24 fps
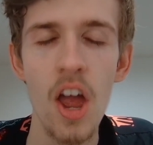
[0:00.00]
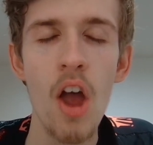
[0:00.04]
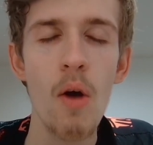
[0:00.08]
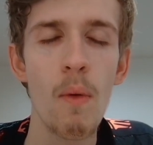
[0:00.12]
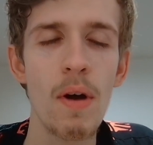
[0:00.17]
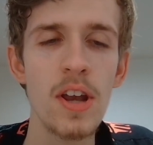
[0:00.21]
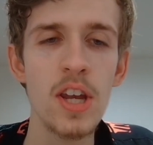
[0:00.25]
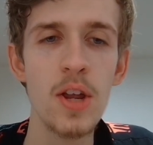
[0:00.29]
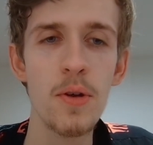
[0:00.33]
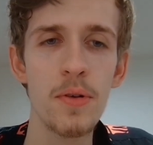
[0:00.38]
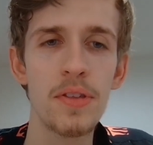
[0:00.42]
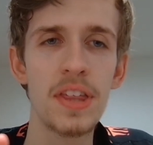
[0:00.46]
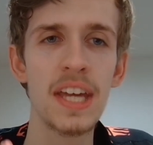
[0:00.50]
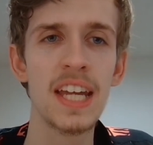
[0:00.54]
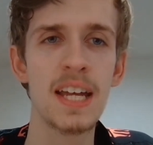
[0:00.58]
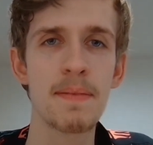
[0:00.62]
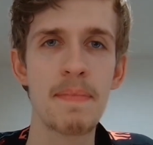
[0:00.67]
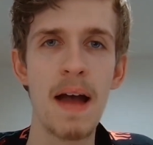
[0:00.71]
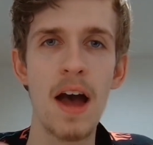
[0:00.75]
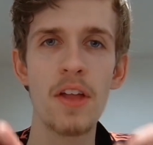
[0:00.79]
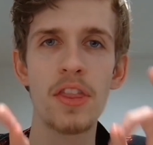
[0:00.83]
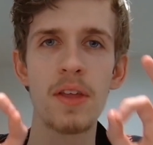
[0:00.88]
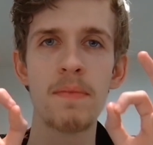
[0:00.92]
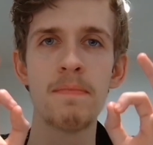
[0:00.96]
When you think
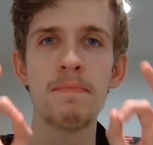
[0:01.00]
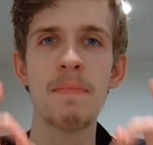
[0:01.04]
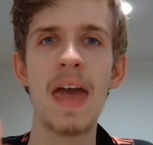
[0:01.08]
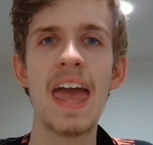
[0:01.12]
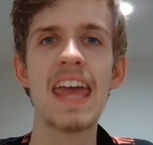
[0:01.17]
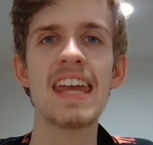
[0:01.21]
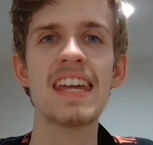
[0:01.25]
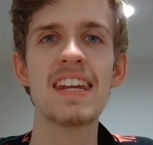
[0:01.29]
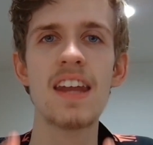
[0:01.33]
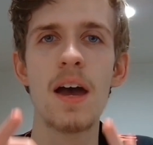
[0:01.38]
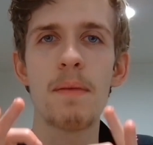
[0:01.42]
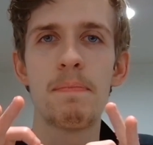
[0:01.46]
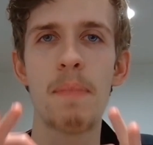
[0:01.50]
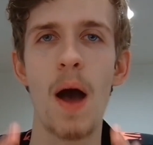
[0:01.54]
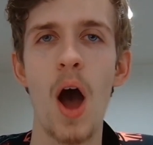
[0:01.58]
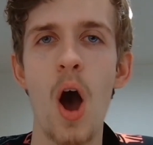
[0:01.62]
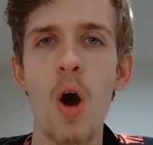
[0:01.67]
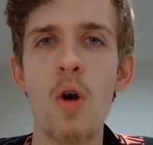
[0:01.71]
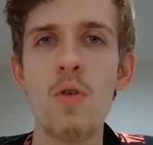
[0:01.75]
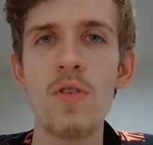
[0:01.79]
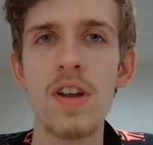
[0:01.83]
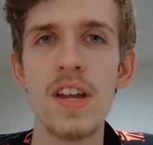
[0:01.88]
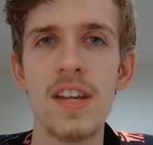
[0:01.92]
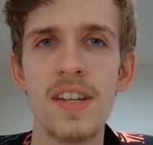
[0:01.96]
about the main
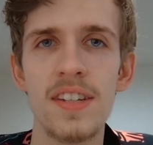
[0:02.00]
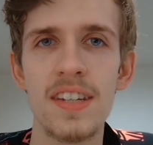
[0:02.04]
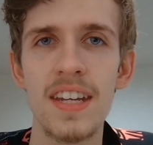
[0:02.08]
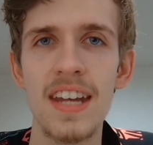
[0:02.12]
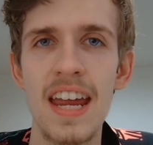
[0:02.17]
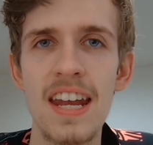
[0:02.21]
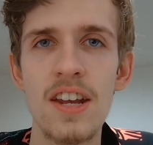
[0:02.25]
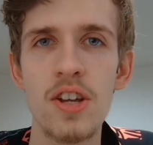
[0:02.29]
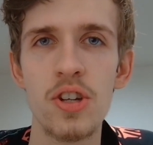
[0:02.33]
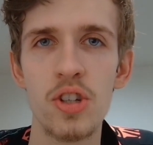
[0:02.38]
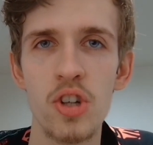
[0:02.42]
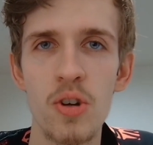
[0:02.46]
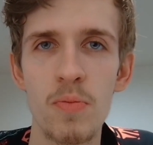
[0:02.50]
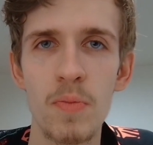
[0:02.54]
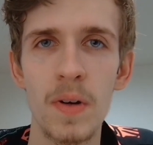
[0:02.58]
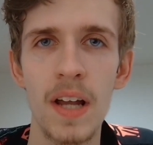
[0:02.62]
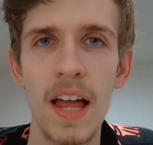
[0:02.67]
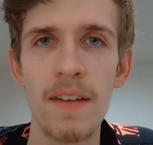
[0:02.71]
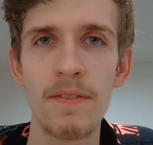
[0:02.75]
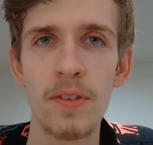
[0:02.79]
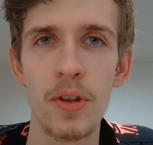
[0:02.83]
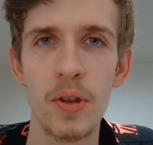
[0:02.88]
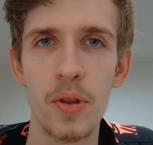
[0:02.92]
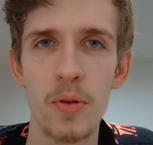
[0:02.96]
opponents in Inazuma
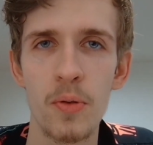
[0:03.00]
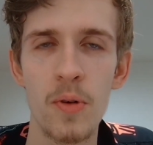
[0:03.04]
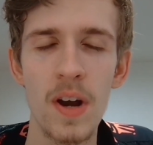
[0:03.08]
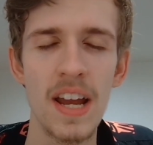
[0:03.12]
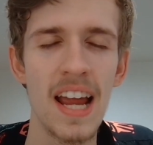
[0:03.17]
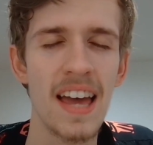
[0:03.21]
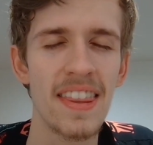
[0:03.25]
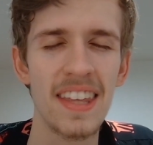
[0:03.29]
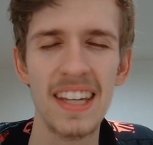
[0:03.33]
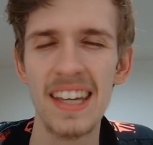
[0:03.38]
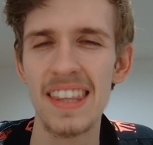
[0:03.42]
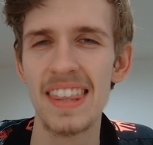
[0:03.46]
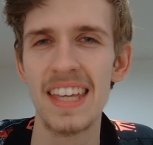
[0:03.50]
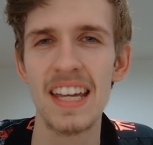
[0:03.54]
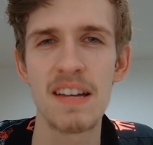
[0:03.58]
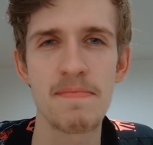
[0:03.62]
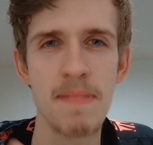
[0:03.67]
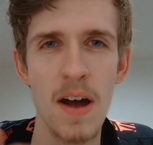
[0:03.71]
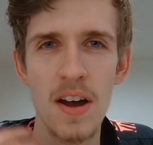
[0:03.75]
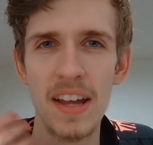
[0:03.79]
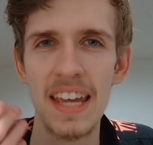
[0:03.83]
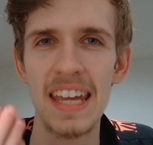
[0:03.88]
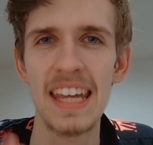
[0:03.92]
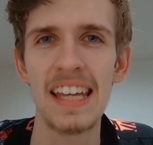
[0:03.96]
11 3, I think you think
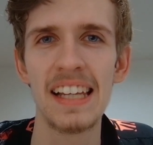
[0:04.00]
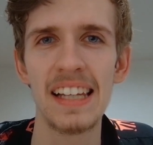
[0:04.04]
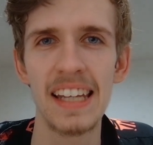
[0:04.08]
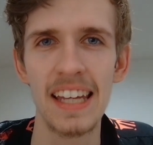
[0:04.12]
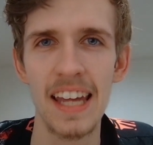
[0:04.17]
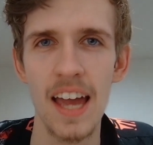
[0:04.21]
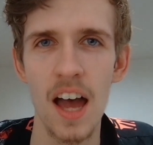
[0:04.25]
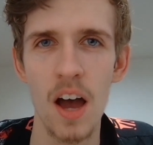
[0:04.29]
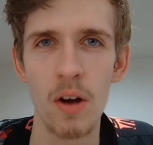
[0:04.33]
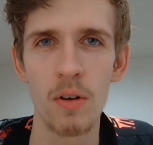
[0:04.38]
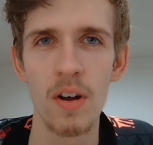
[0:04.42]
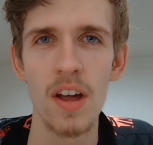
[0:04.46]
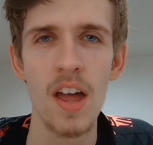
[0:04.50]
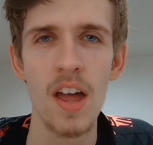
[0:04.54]
about Helio,